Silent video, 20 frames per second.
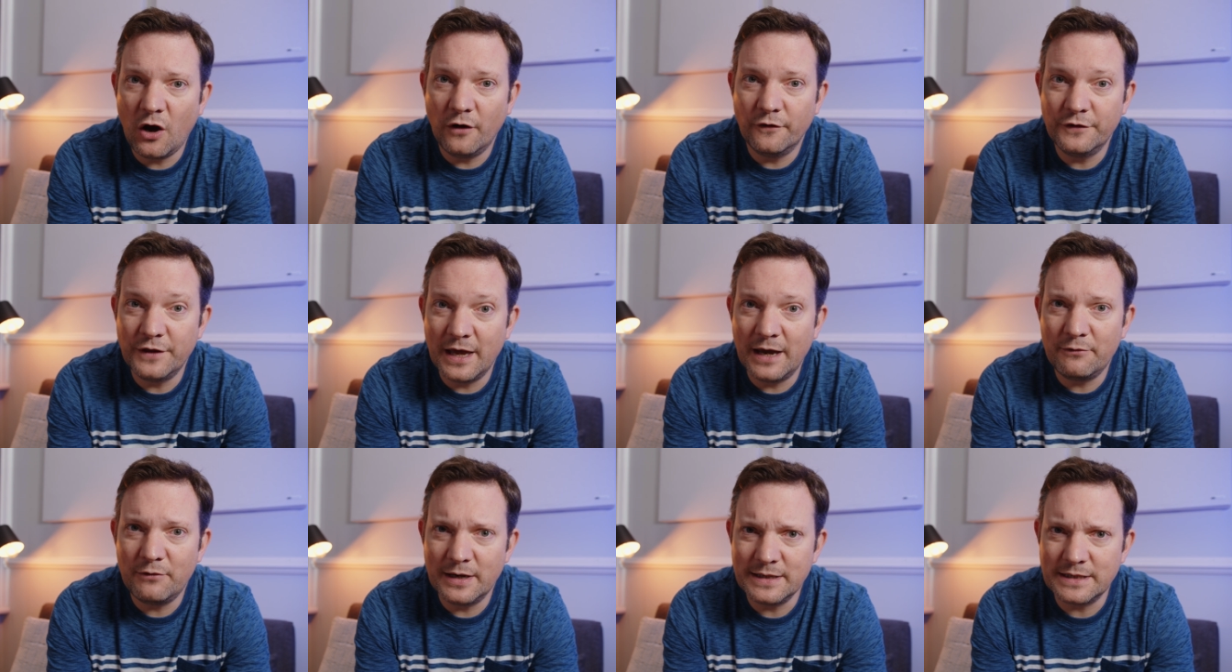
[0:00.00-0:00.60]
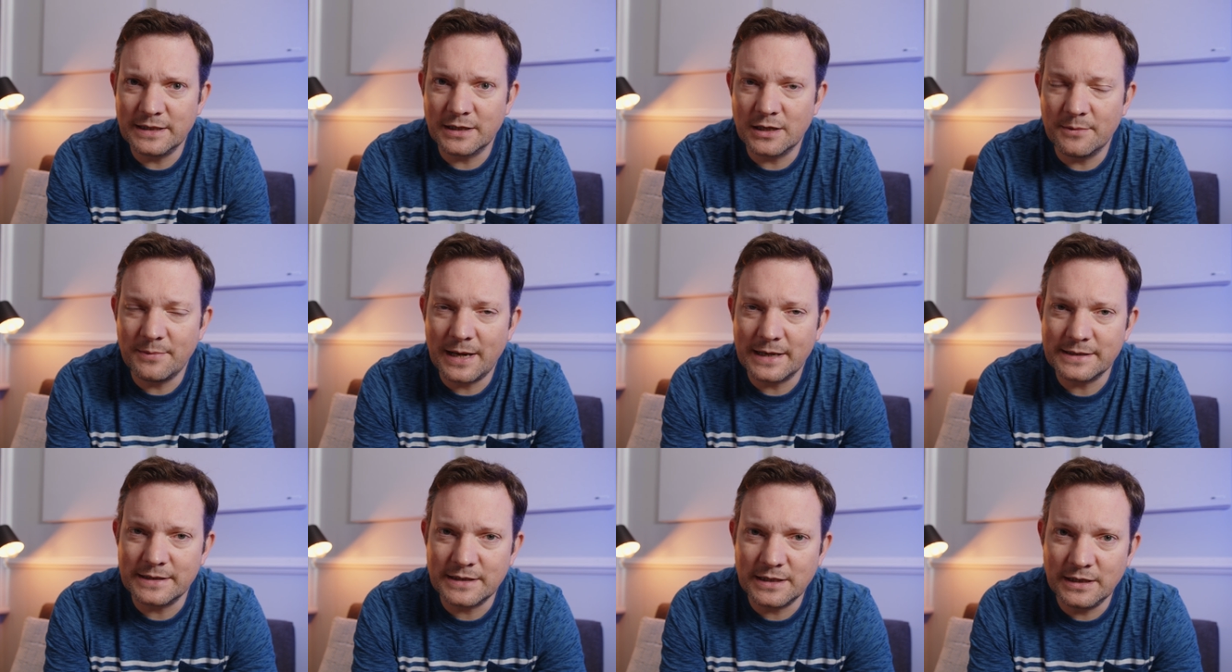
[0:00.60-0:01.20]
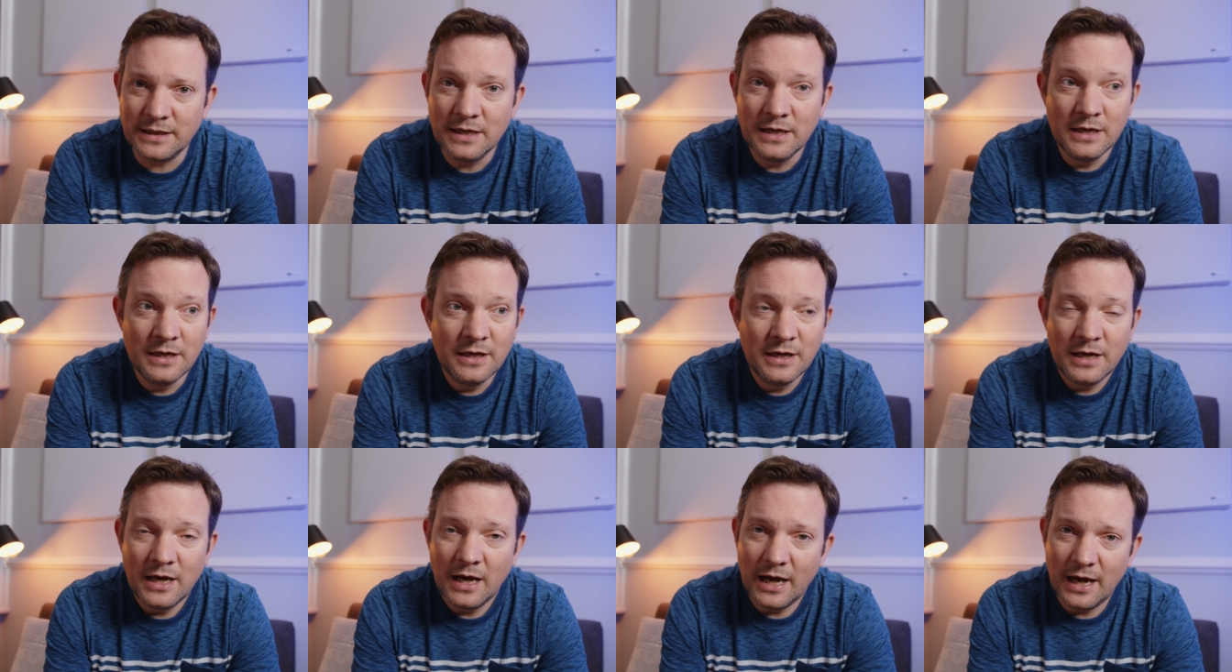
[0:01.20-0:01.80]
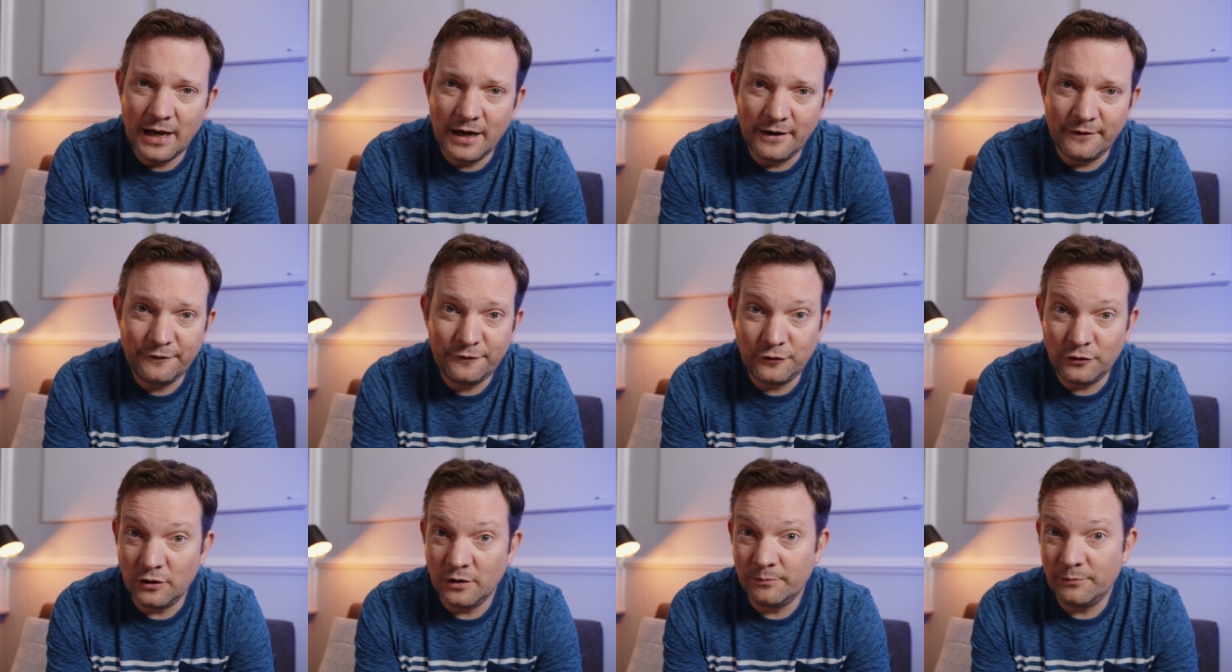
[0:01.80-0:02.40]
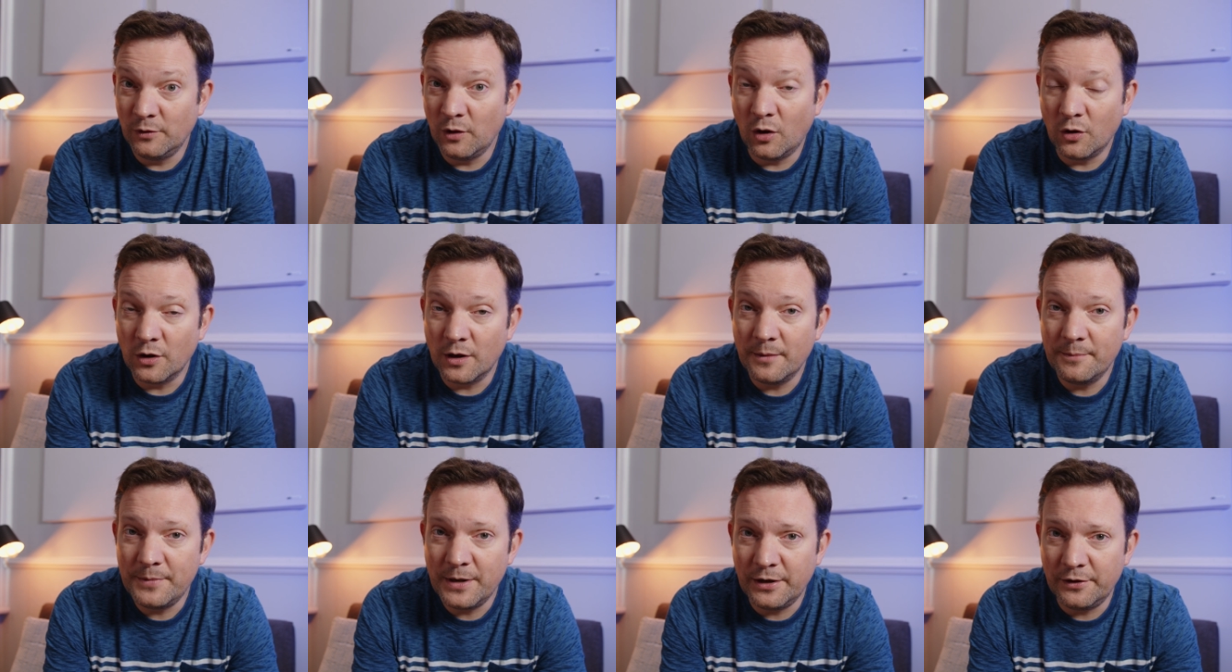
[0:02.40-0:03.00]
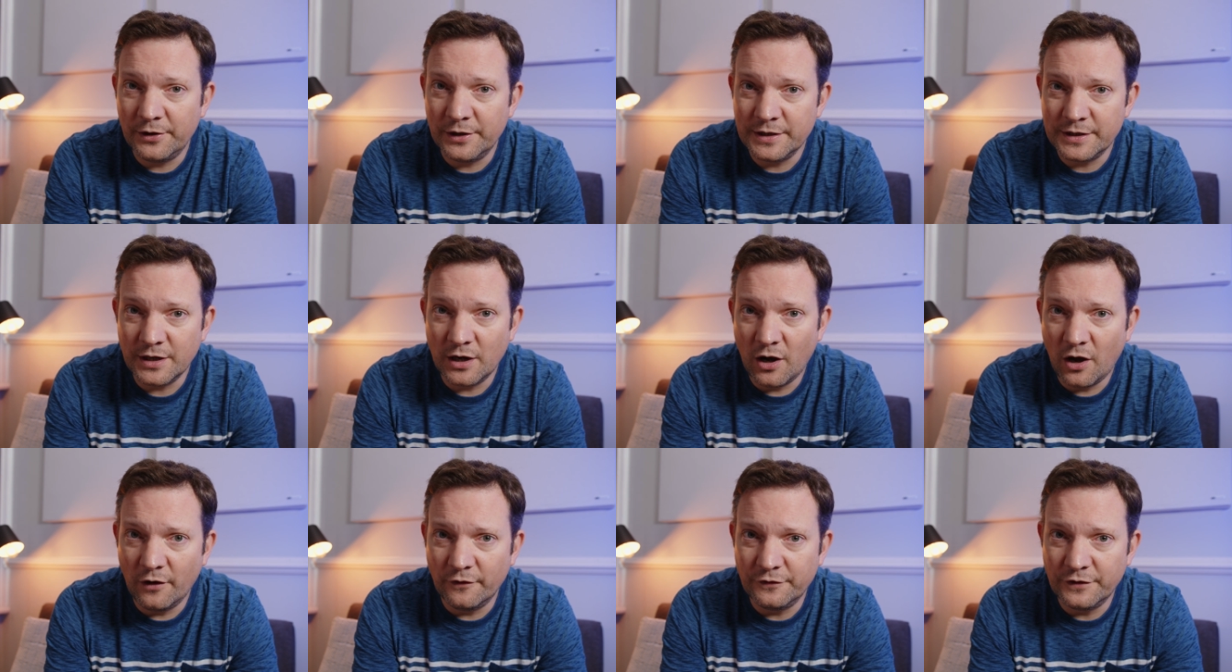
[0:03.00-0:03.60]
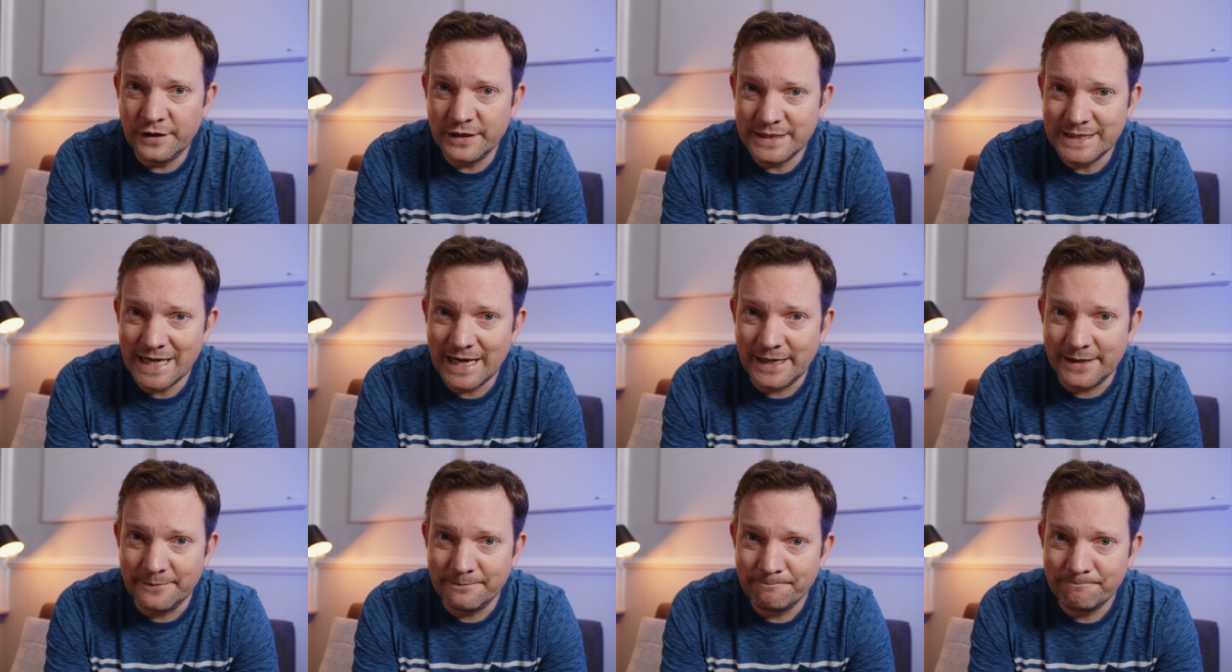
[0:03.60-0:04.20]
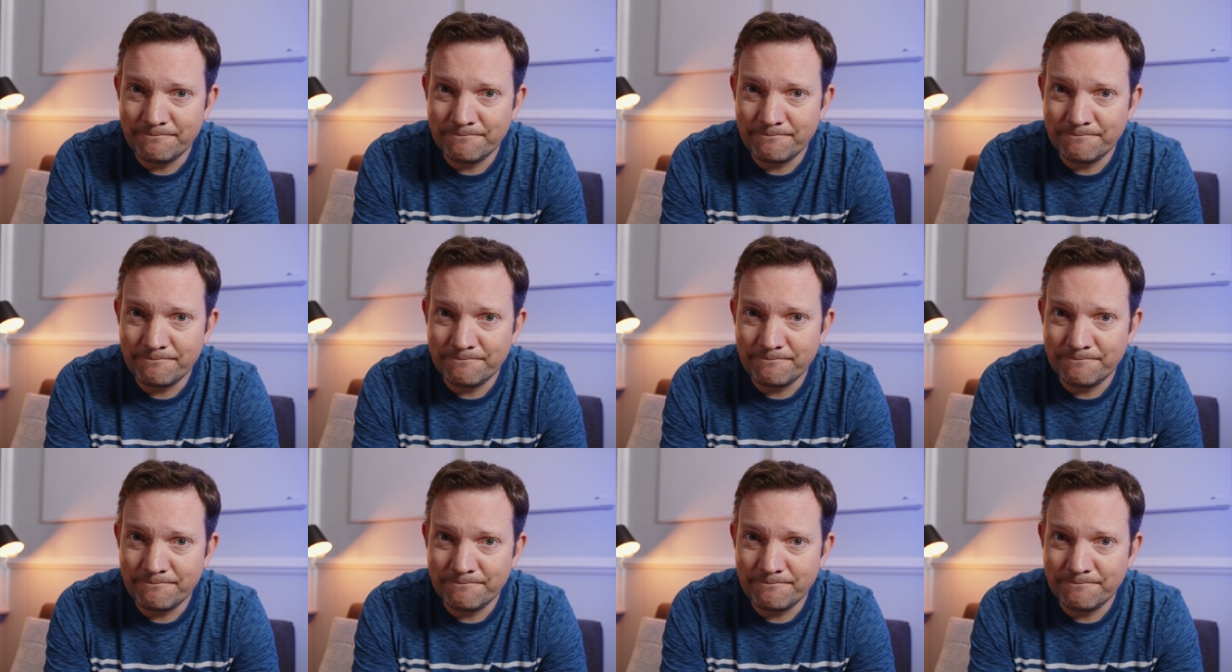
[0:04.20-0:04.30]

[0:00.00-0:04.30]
of their rated capacity uh, for a longer period of the day.